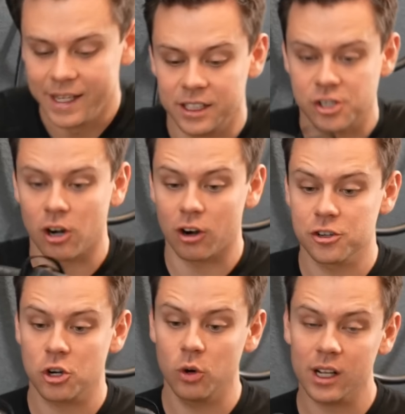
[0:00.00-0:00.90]
And to
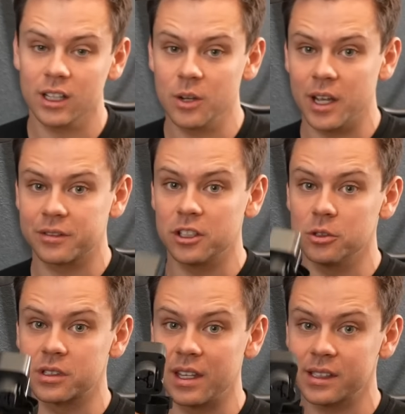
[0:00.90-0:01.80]
charge quickly, we have to
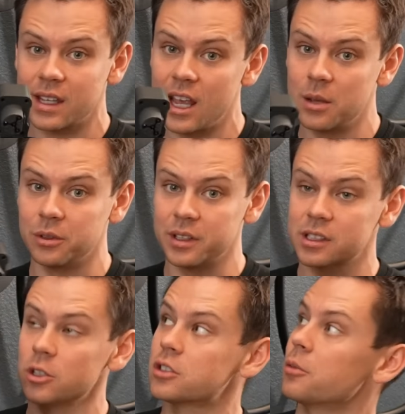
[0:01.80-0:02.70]
use this cable.
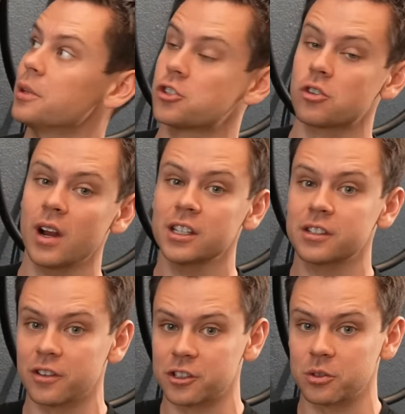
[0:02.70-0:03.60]
This goes from the
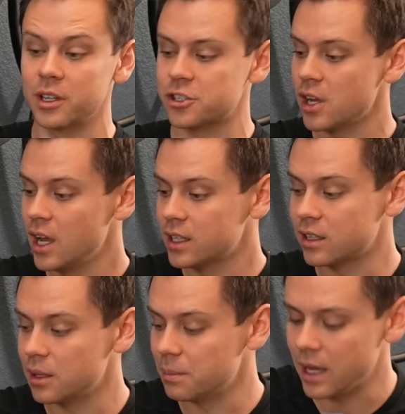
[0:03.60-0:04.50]
transfer switch
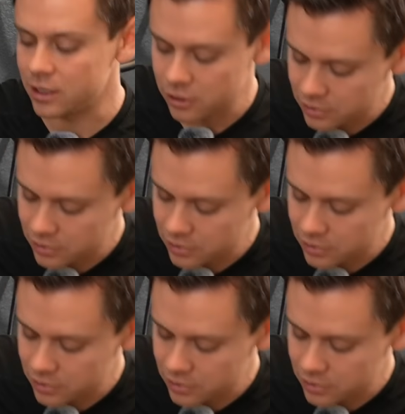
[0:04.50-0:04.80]
to the main